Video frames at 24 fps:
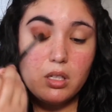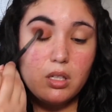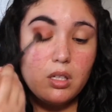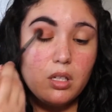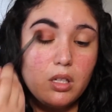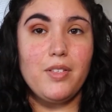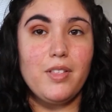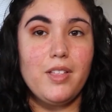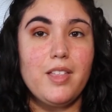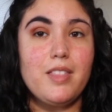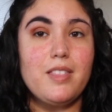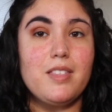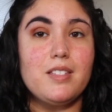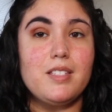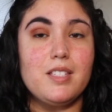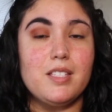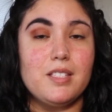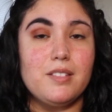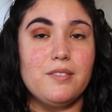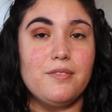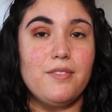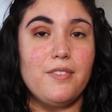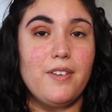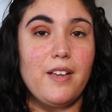I feel like this
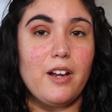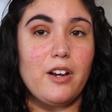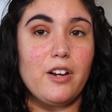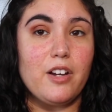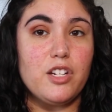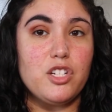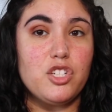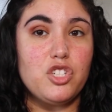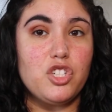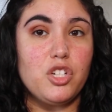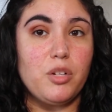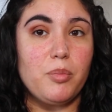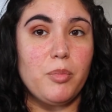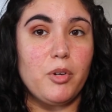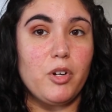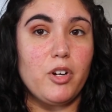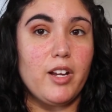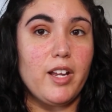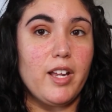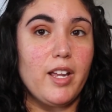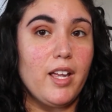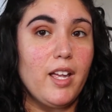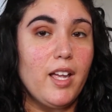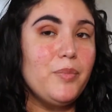is very
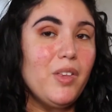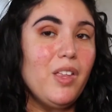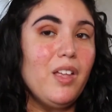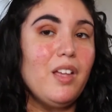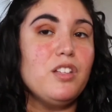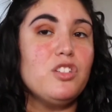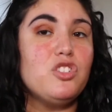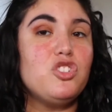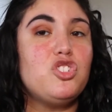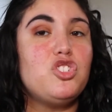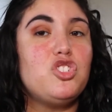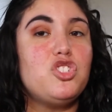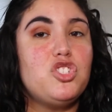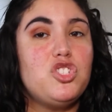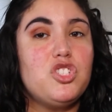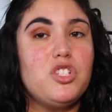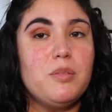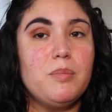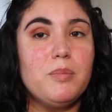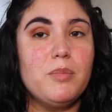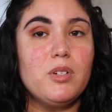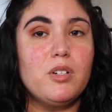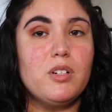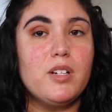shimmery. Not
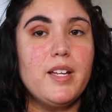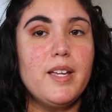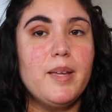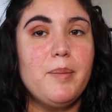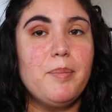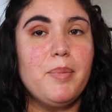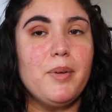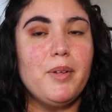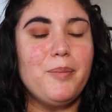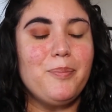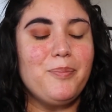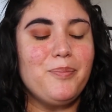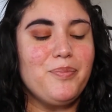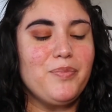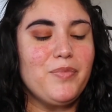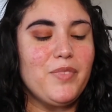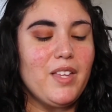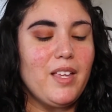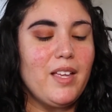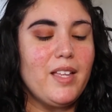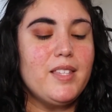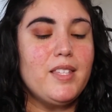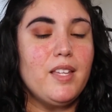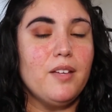shimmery, but
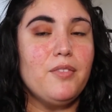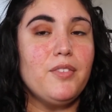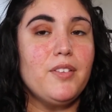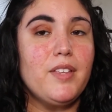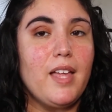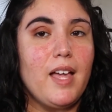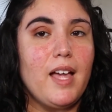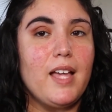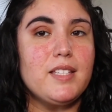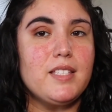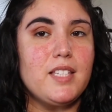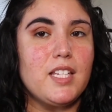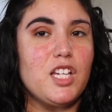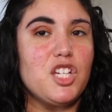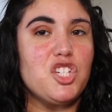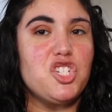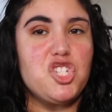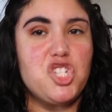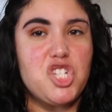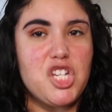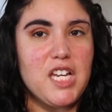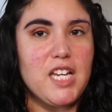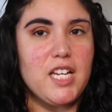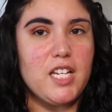it definitely has a
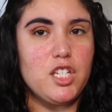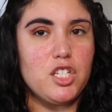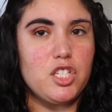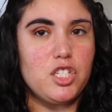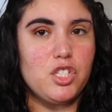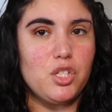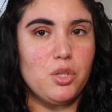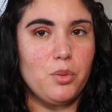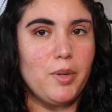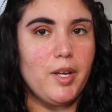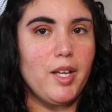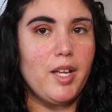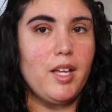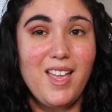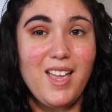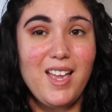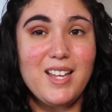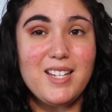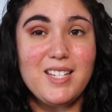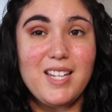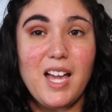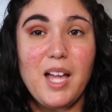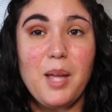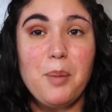sheen to it.
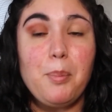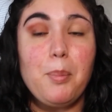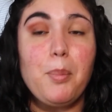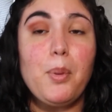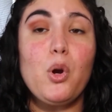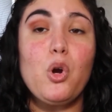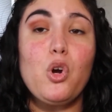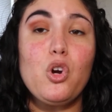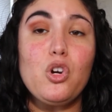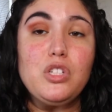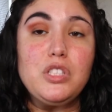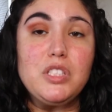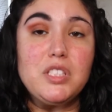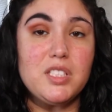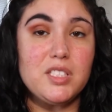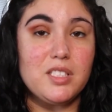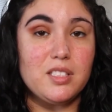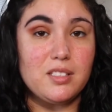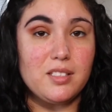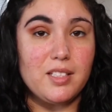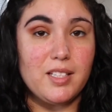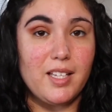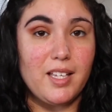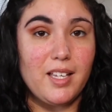And I
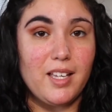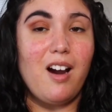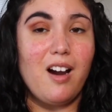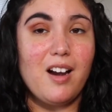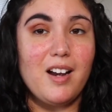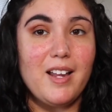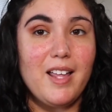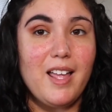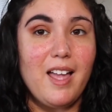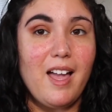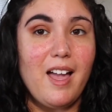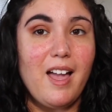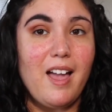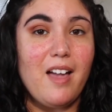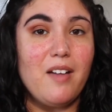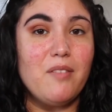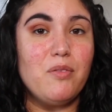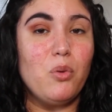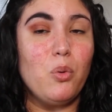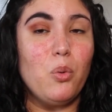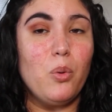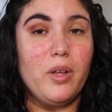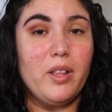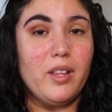personally already
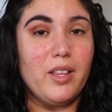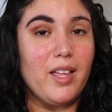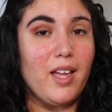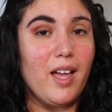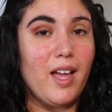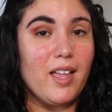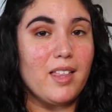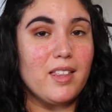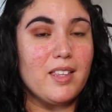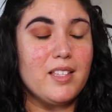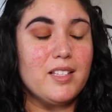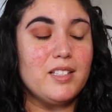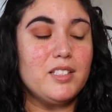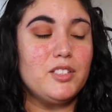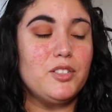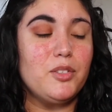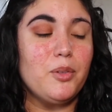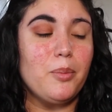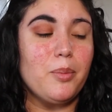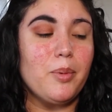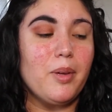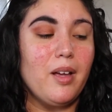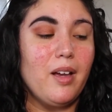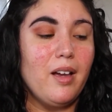have oily eyelids, so
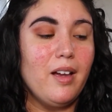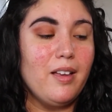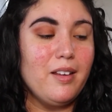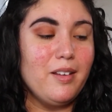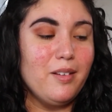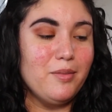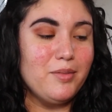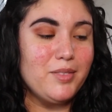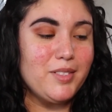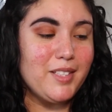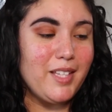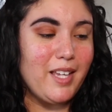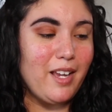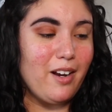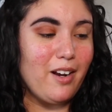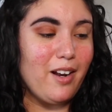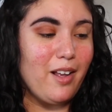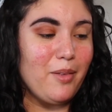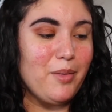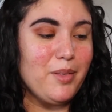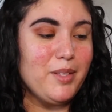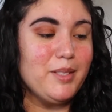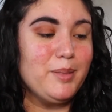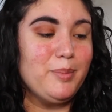I'm kind of scared
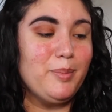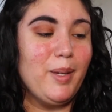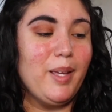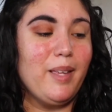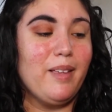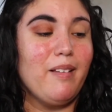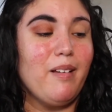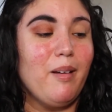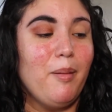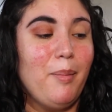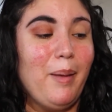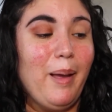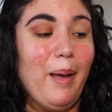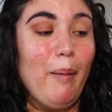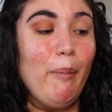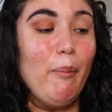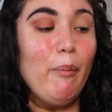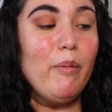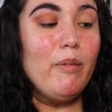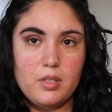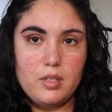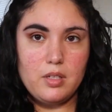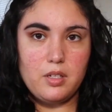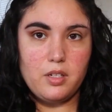how this might come out.
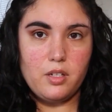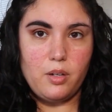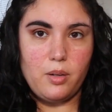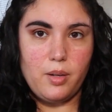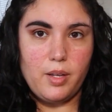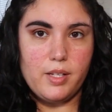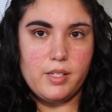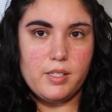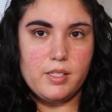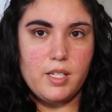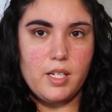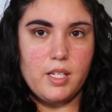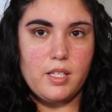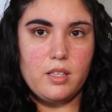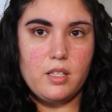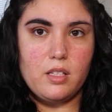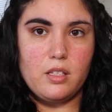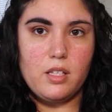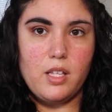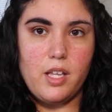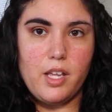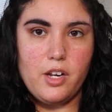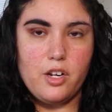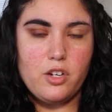I'm gonna go ahead and take the
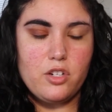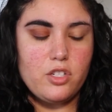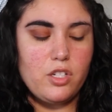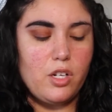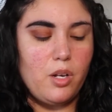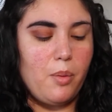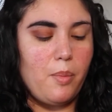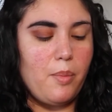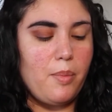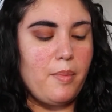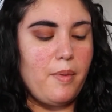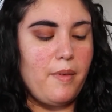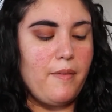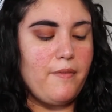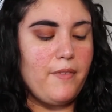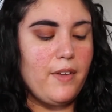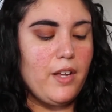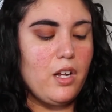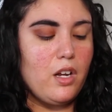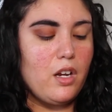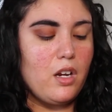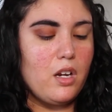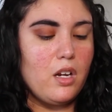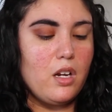lighter shade with my
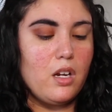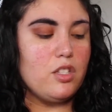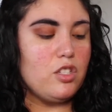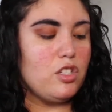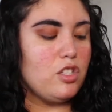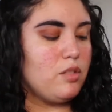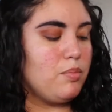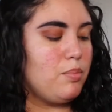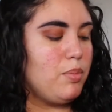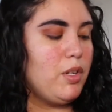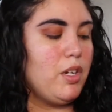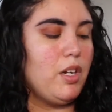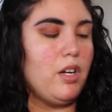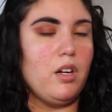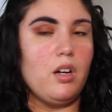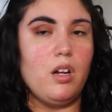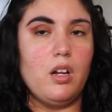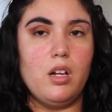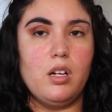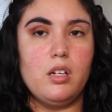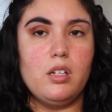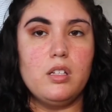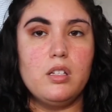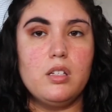finger and just put it
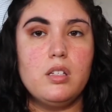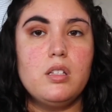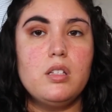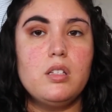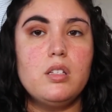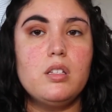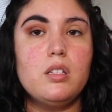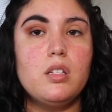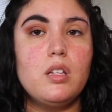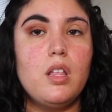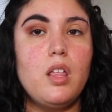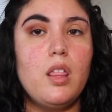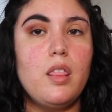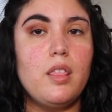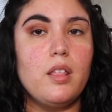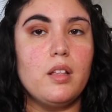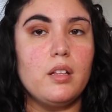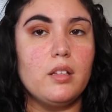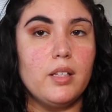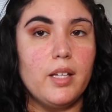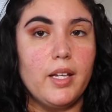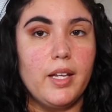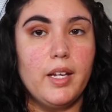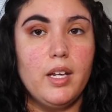on the
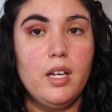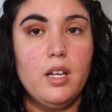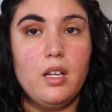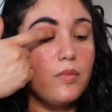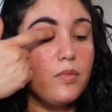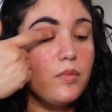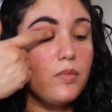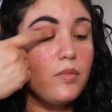lid.